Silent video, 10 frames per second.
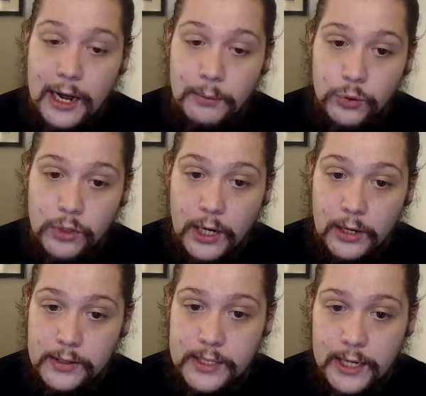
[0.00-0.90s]
Abu
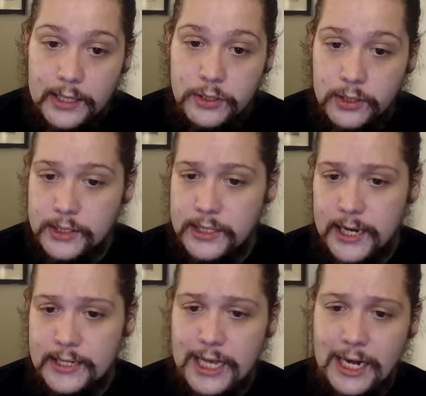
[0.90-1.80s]
Kharazan took his
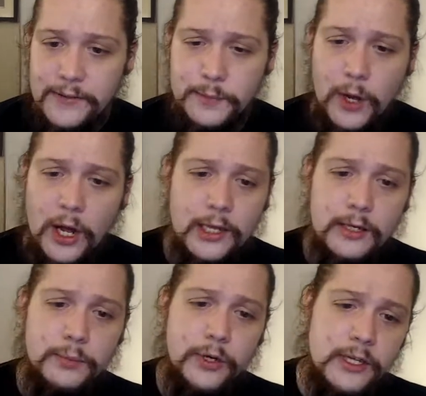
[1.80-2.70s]
hands out of his
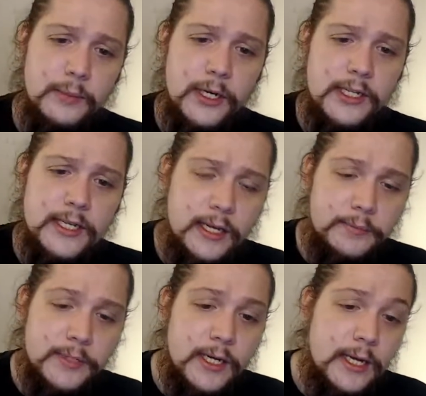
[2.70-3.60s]
pocket and put them on his
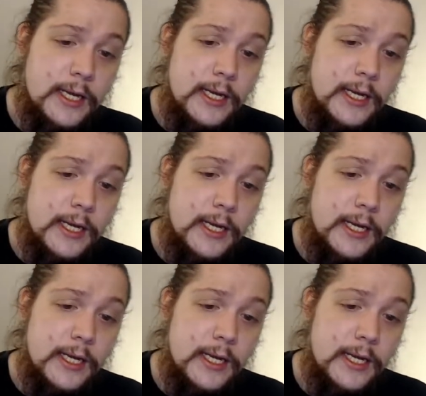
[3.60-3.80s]
hips.